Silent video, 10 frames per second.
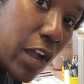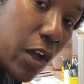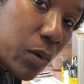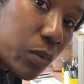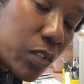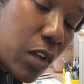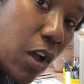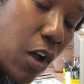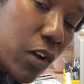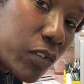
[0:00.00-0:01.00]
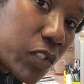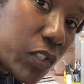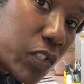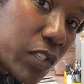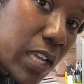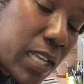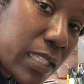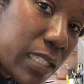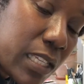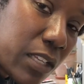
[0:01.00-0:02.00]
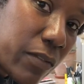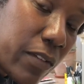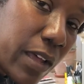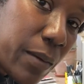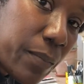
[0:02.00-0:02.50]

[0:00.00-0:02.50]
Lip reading: gold onto sterling silver.